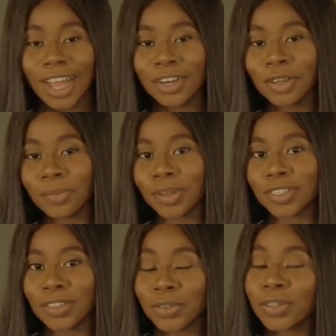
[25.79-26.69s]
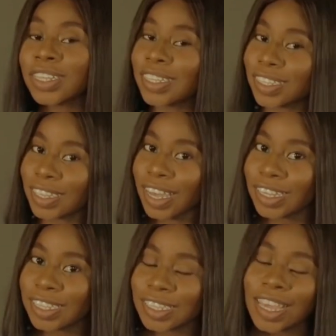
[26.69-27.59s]
and your personal
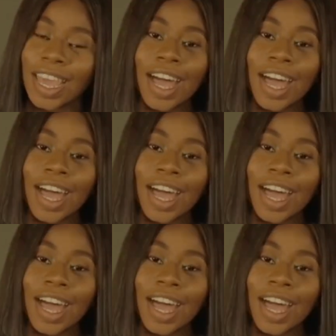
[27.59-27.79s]
stylist.